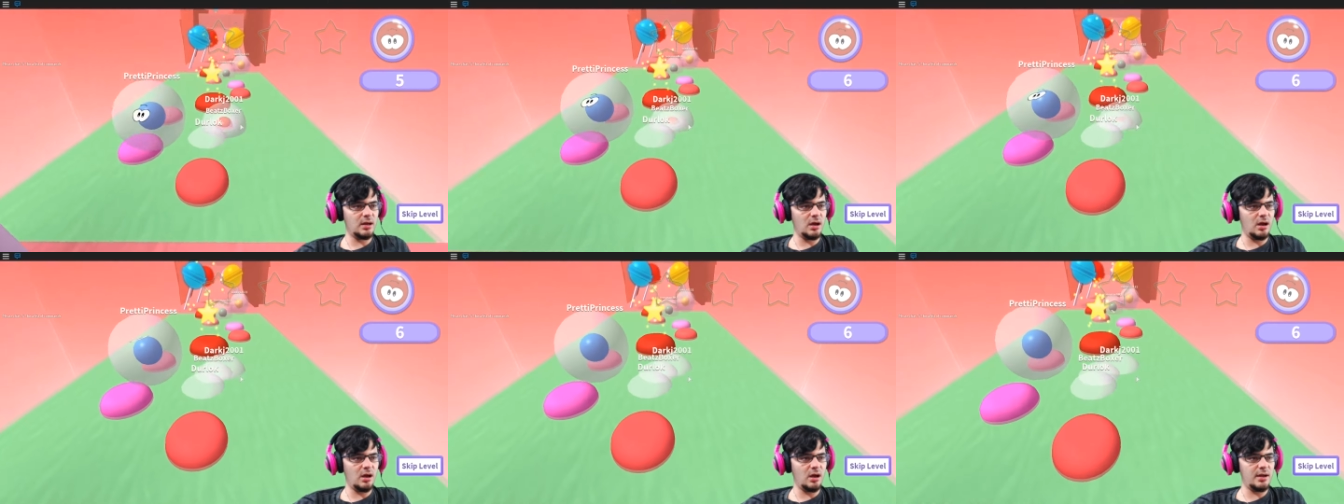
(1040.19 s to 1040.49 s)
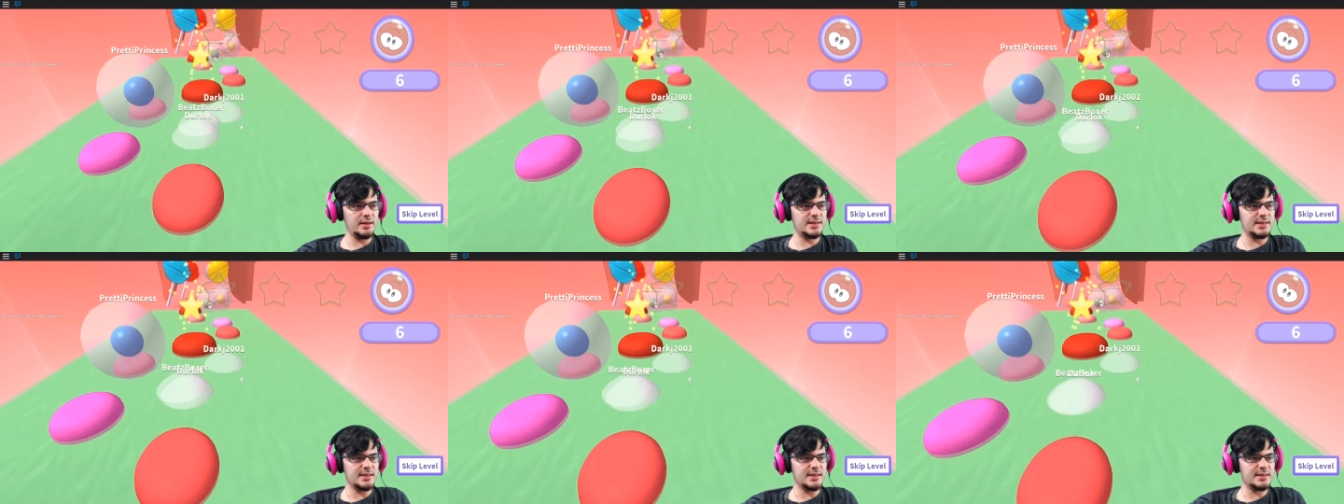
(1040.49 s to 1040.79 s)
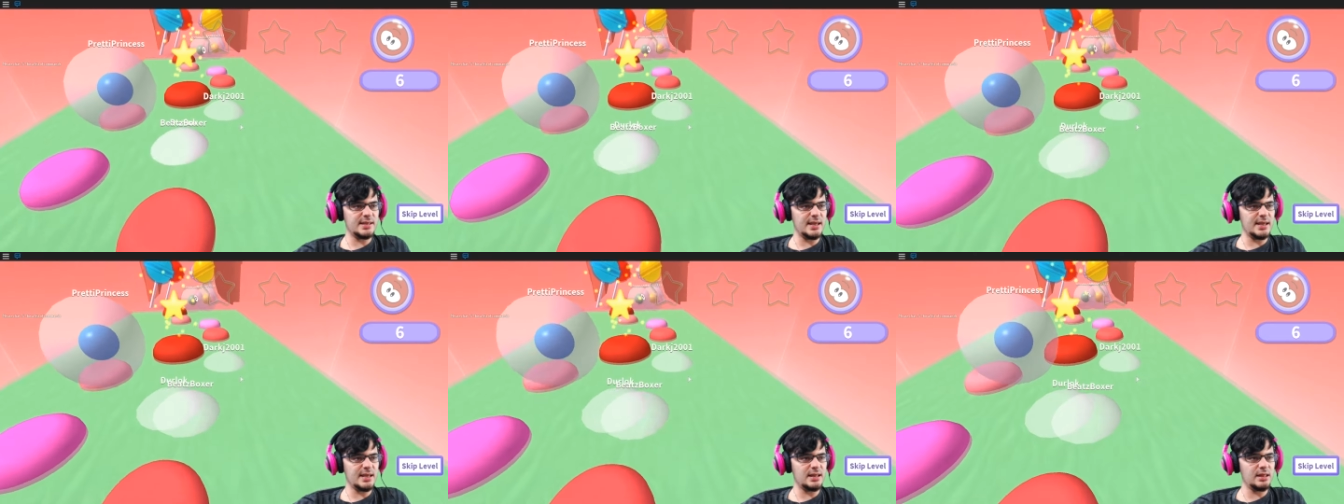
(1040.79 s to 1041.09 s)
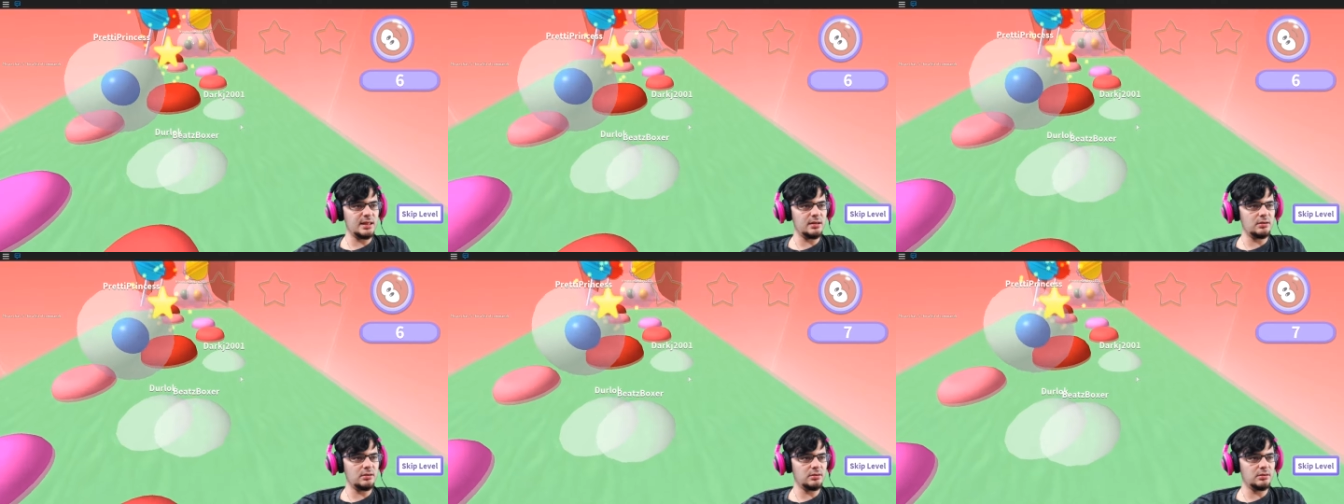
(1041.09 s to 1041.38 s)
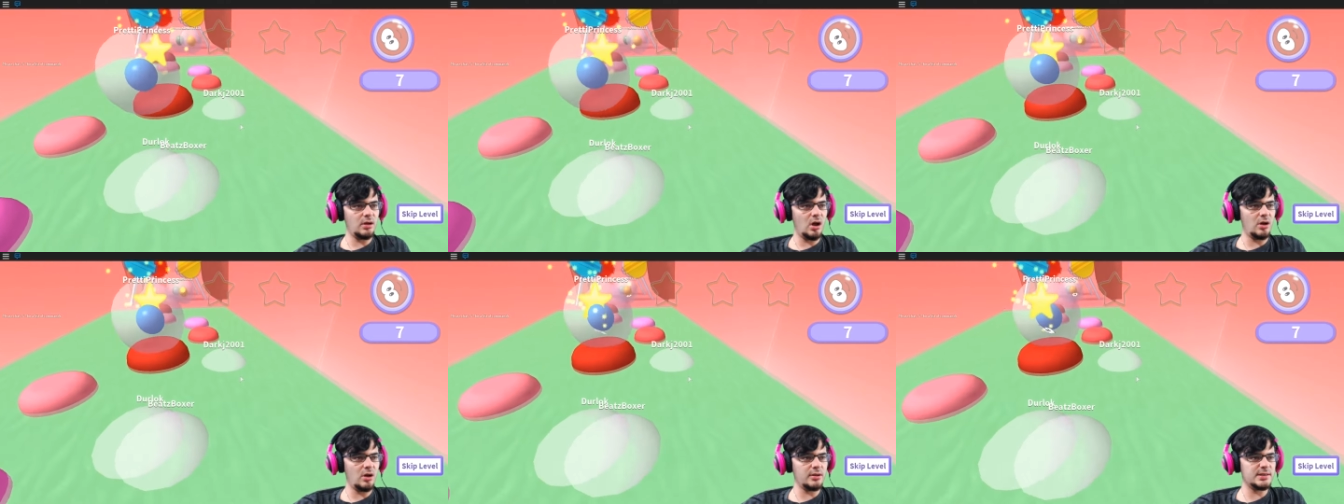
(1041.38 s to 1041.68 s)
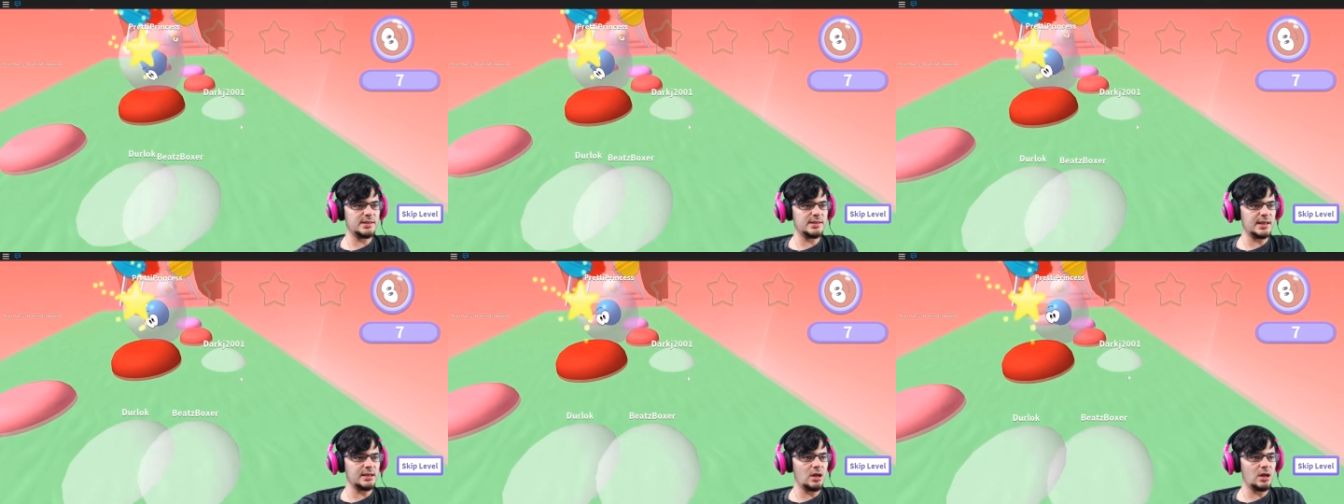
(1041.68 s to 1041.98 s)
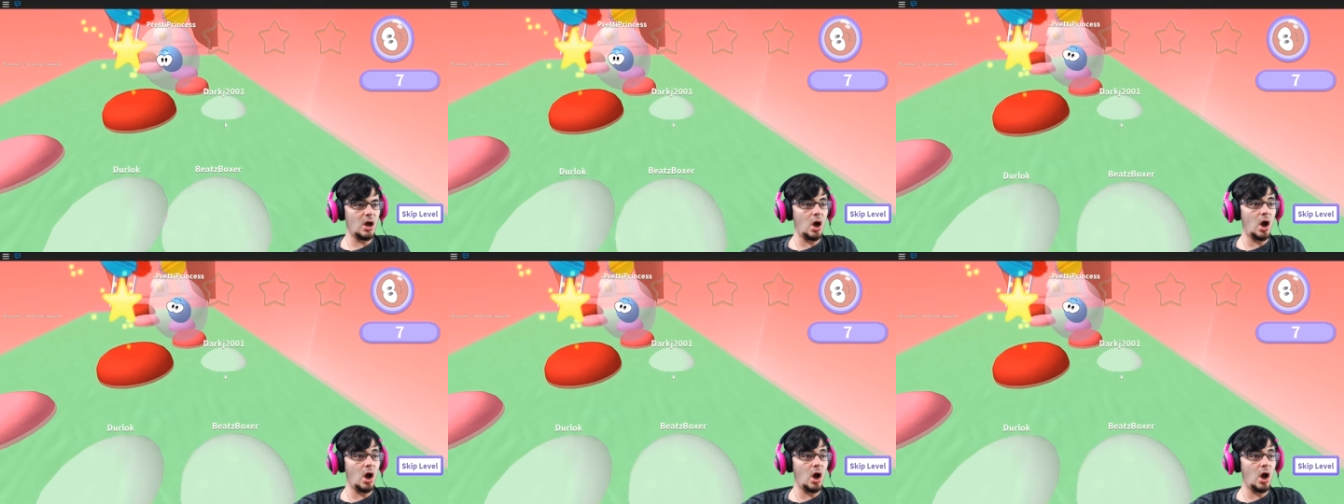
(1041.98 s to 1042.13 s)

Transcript: Oh, it's, it's like little, oh, it's like,